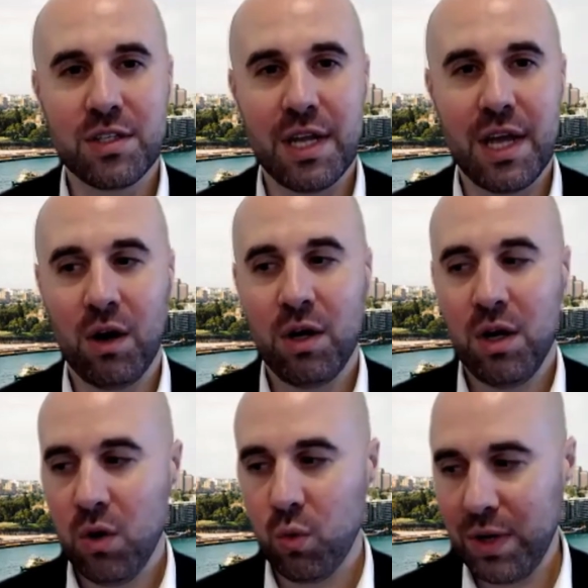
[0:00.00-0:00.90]
Now,
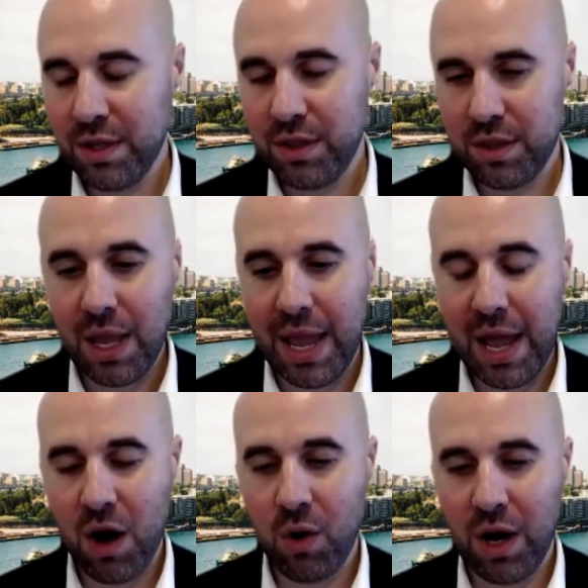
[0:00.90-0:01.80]
with
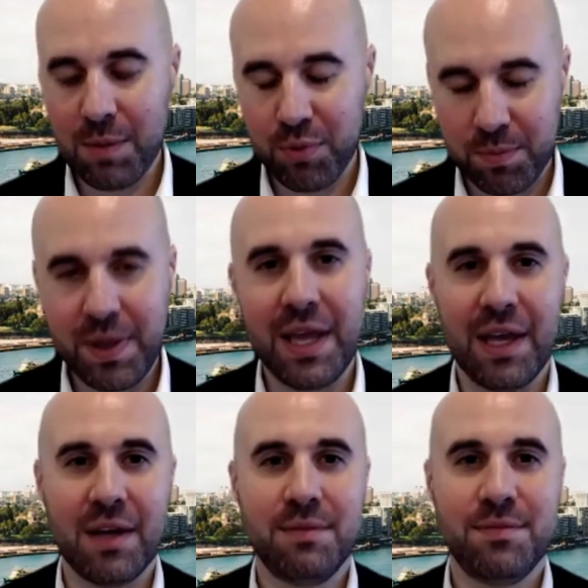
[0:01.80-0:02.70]
how I prepare,